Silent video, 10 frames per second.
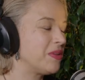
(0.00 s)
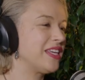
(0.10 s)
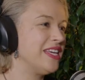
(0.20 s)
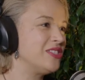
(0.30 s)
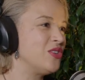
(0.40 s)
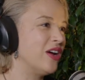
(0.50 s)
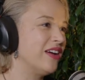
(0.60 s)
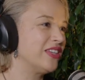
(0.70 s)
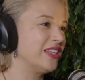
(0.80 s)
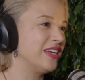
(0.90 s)
But the kids not
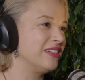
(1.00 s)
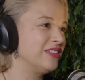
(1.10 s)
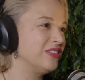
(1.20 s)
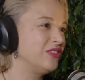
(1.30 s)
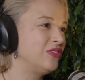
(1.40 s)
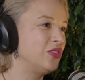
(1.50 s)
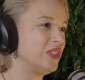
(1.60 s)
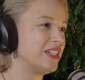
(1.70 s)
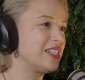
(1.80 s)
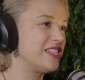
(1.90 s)
having that
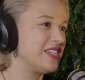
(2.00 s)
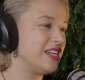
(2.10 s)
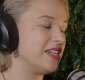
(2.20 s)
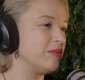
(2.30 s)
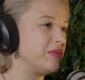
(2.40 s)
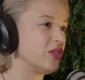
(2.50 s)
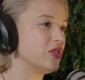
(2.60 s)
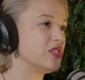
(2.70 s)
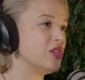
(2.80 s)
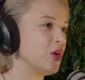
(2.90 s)
full understanding
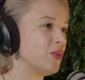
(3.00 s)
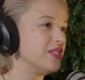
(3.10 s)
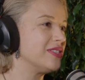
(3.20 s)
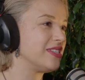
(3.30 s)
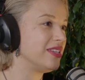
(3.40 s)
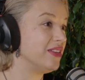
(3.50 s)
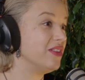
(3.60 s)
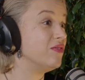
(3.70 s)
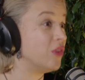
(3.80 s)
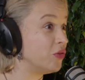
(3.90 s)
because no one's
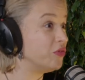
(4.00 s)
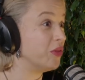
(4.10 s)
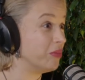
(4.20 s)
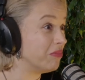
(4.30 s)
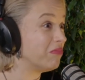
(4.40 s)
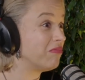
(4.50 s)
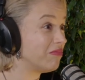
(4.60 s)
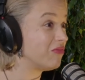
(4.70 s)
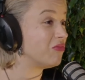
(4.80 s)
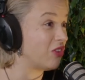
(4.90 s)
involved them.
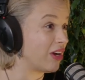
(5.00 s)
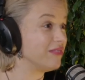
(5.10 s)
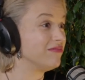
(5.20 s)
Right.